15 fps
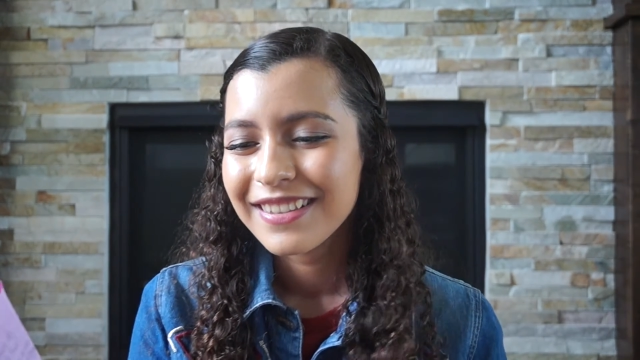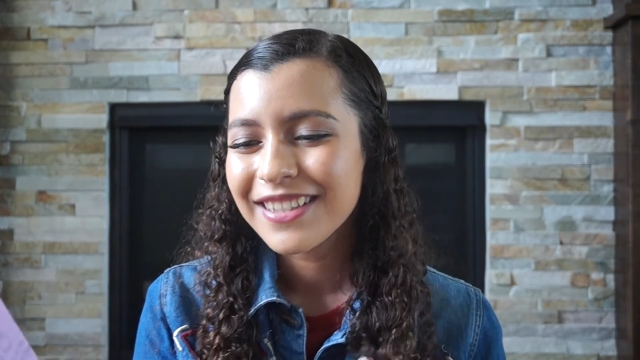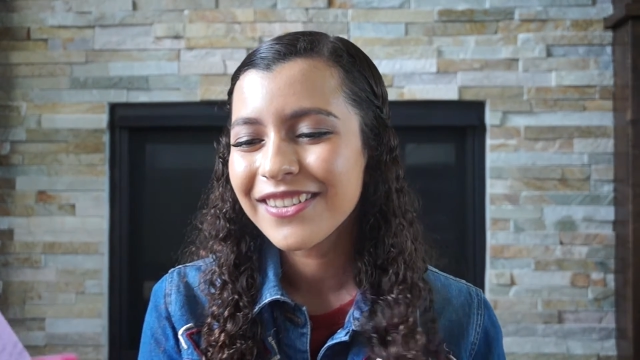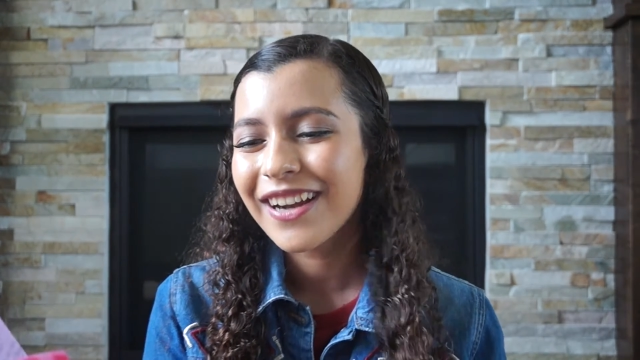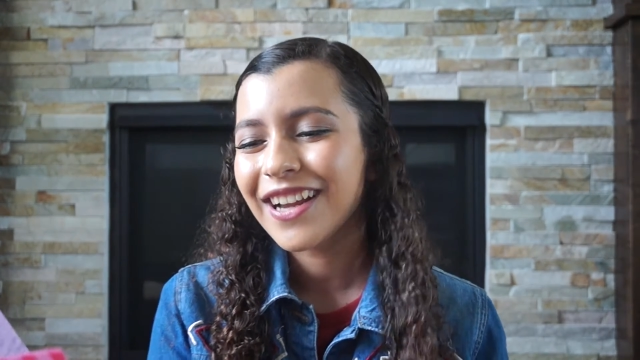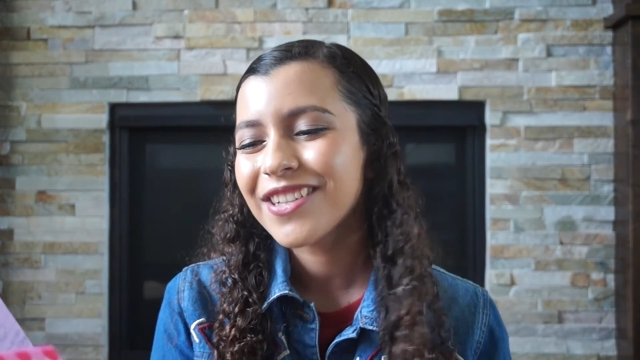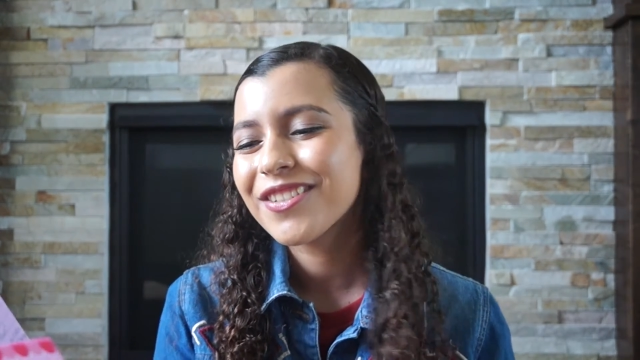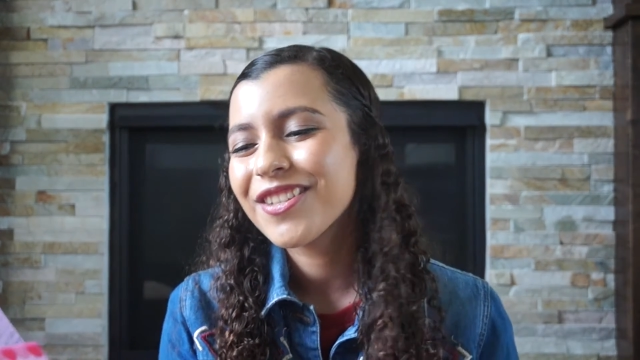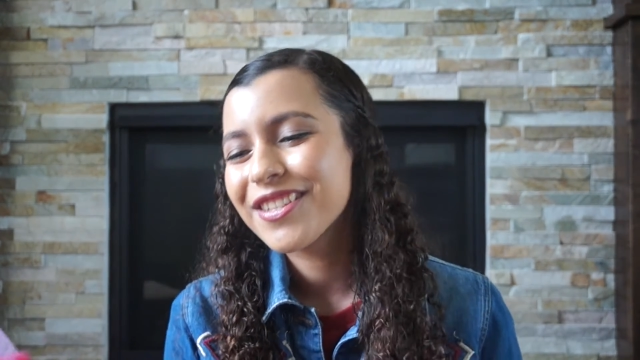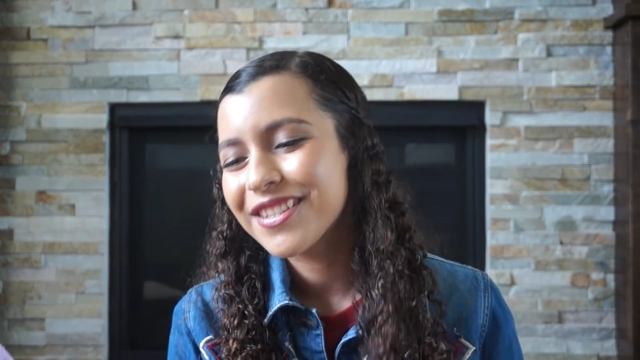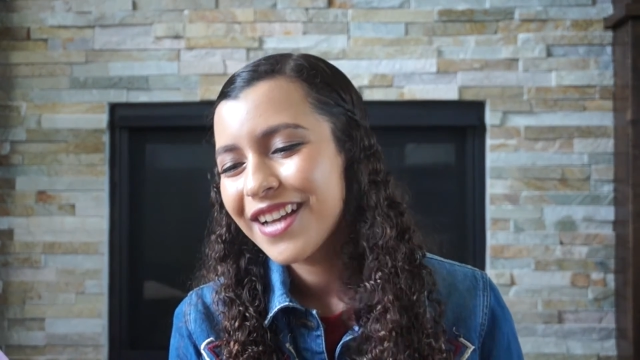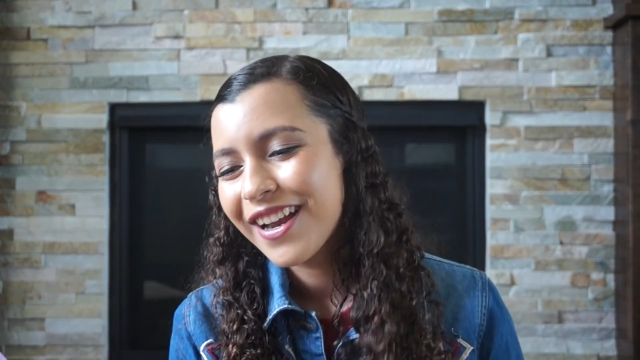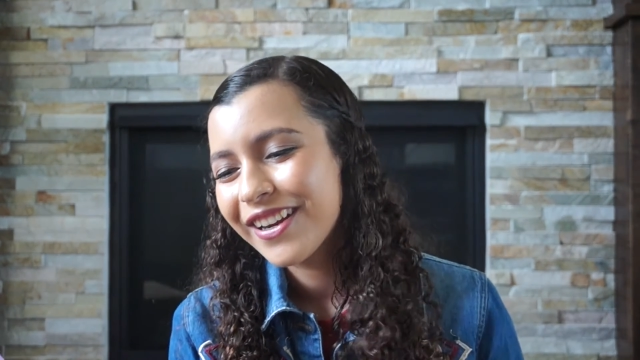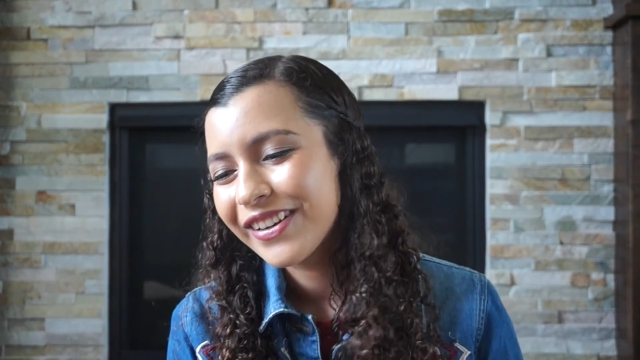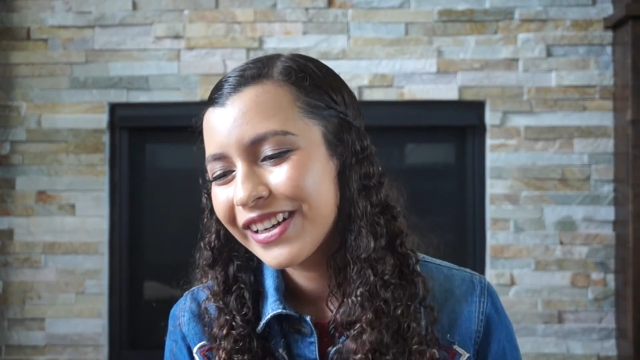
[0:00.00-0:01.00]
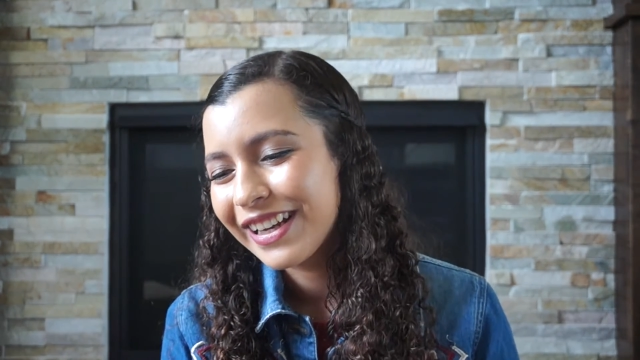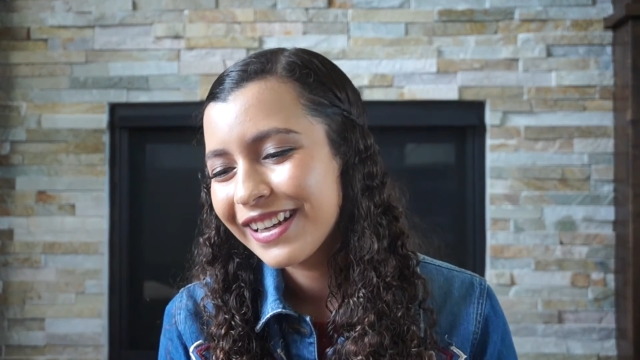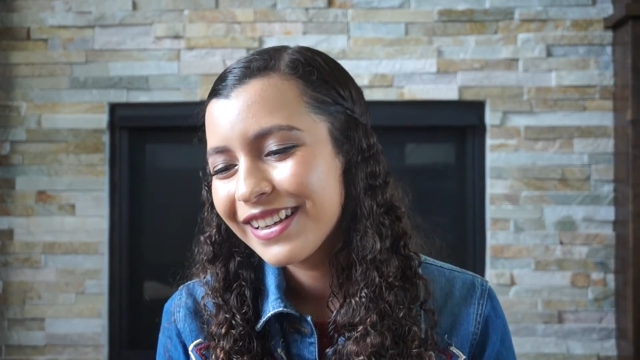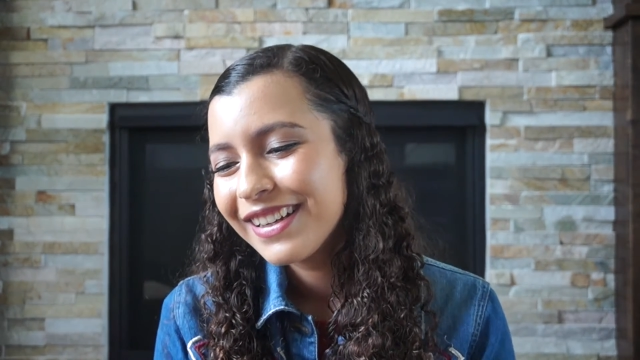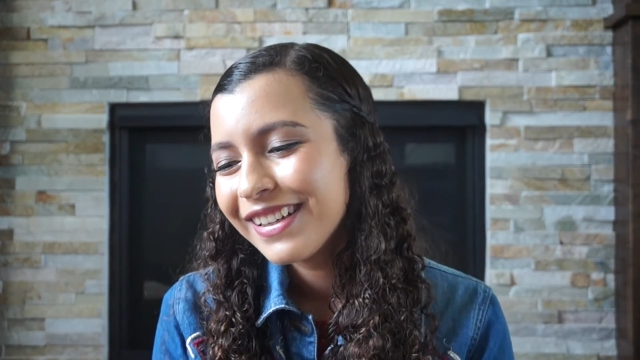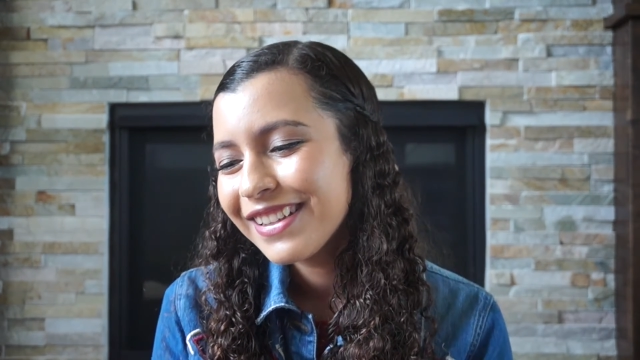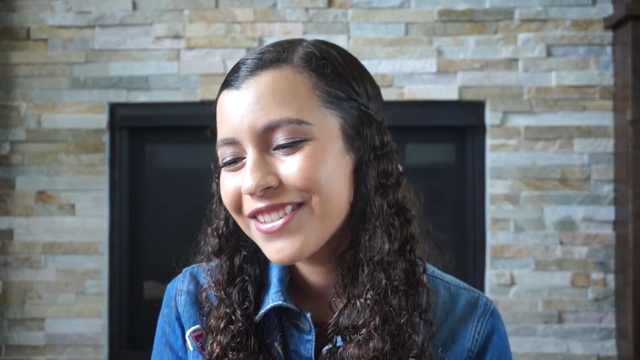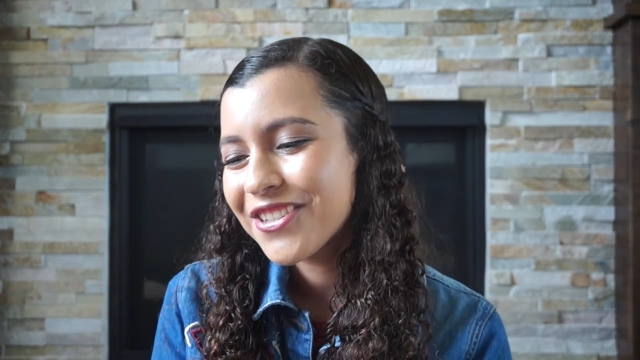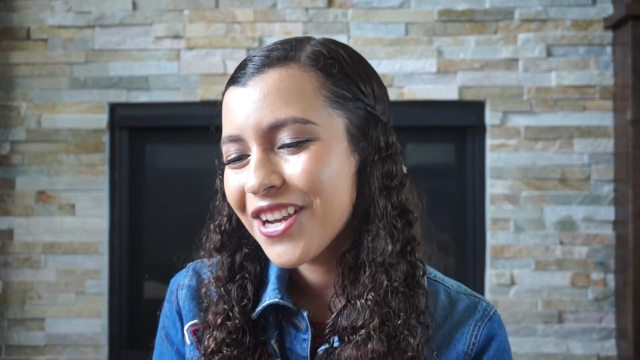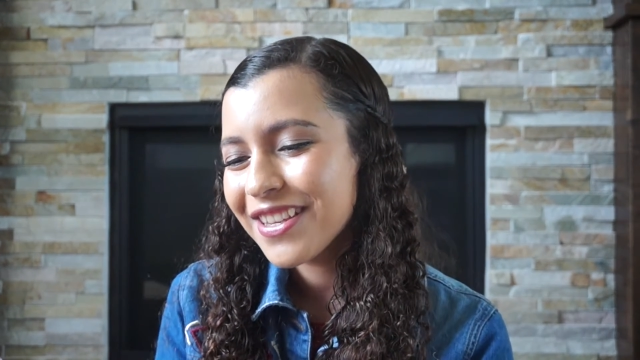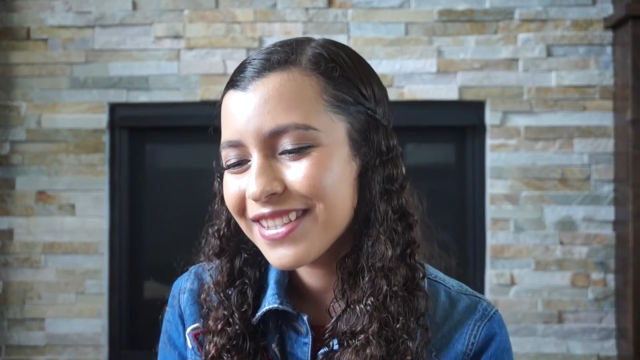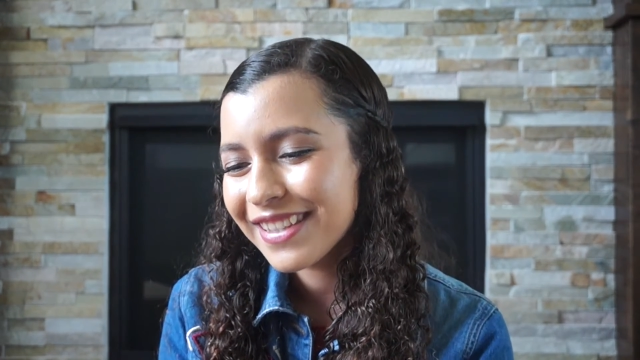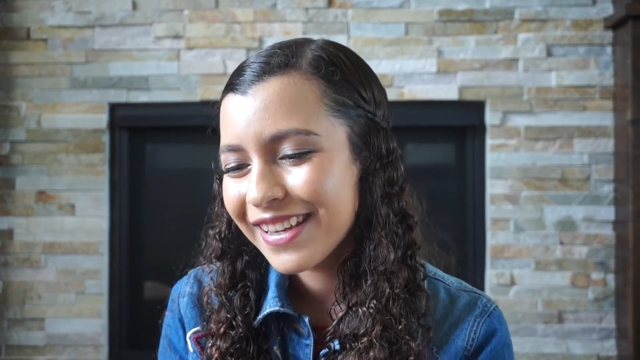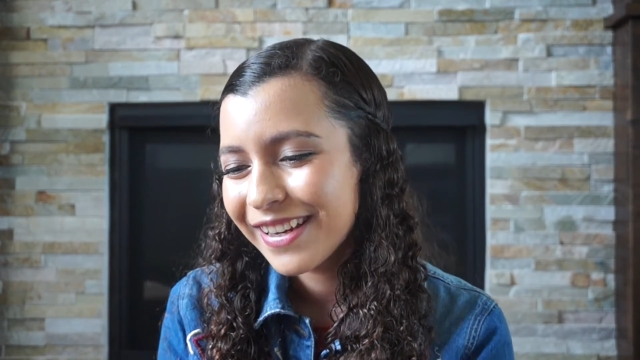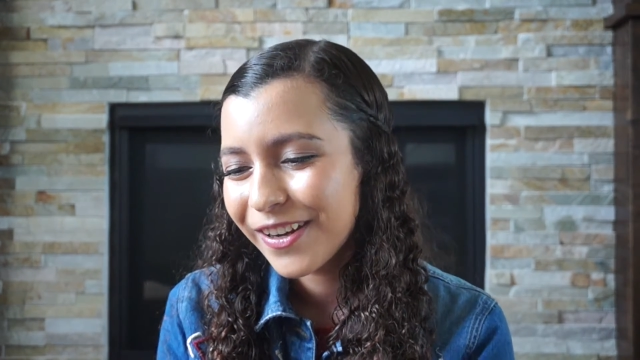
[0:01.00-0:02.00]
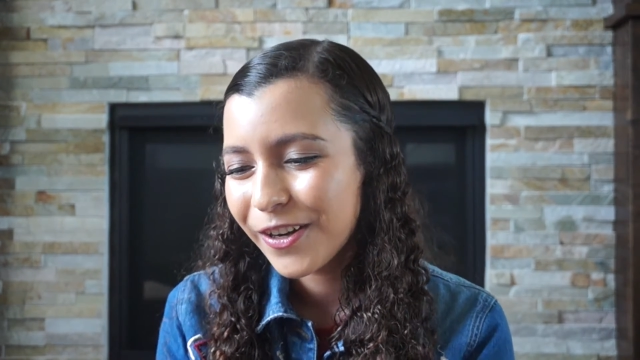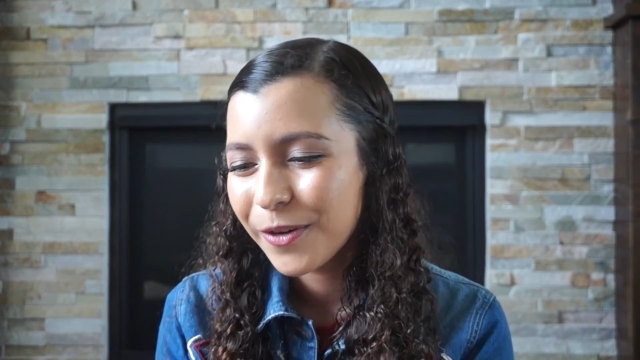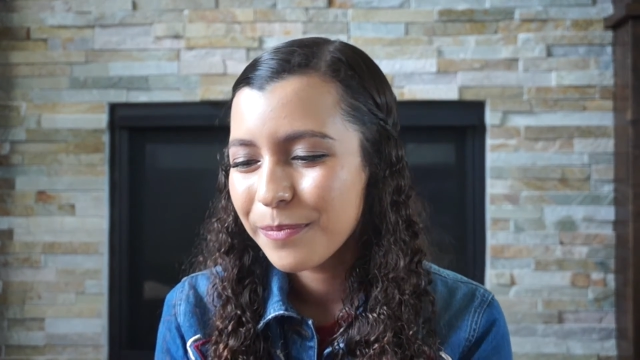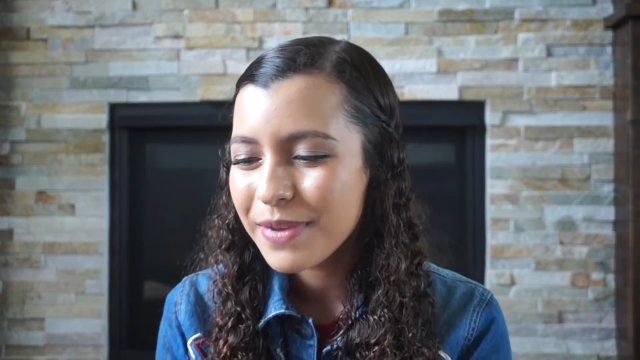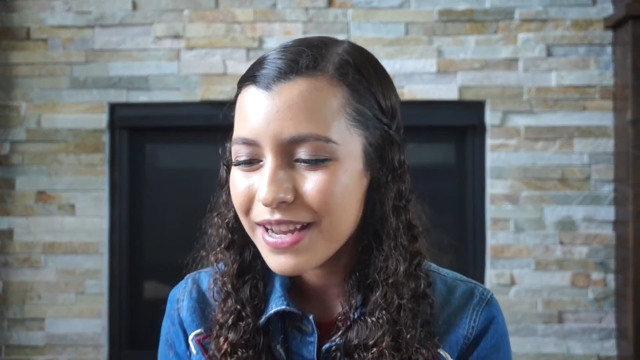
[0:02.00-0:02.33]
Dear Ashley's diary, it's Jessie here.